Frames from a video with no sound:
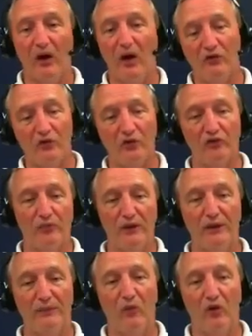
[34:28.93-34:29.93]
All sorts of
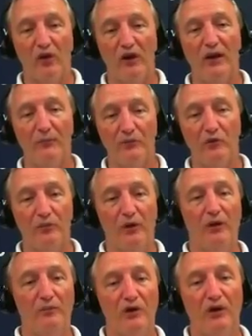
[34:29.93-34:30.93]
people will help you
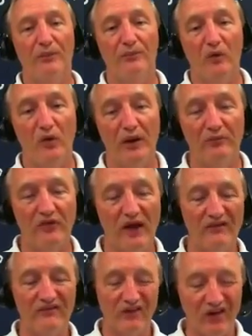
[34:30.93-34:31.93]
put up a
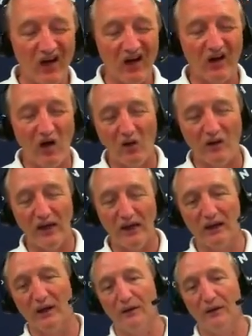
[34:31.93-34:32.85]
website for not all that